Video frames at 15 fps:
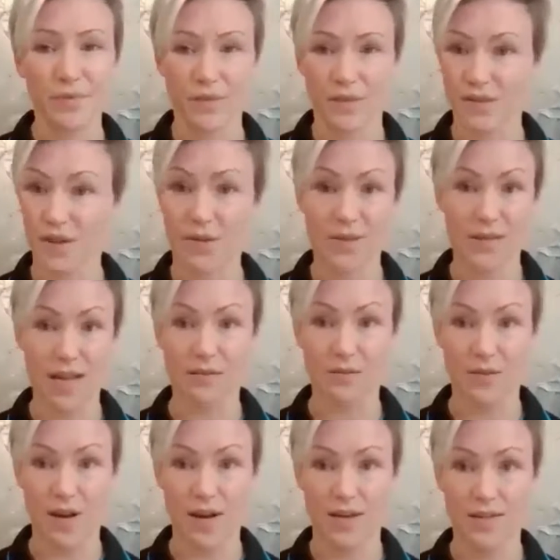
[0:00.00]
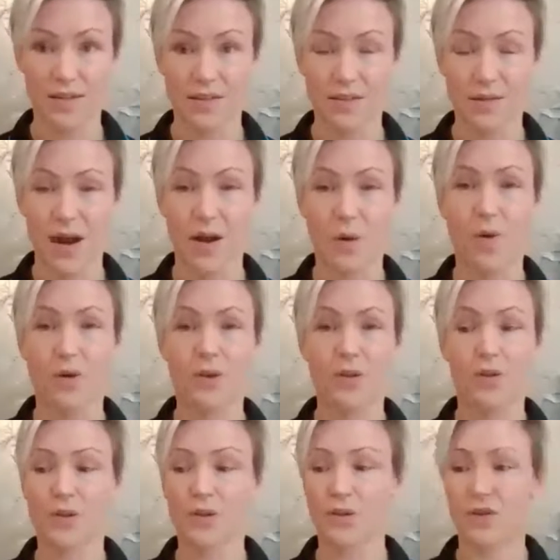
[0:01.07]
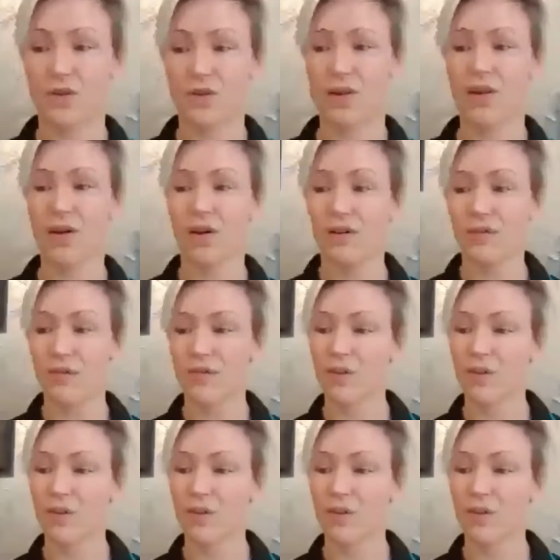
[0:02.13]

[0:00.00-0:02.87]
so it sounds great. And I want you to just think of,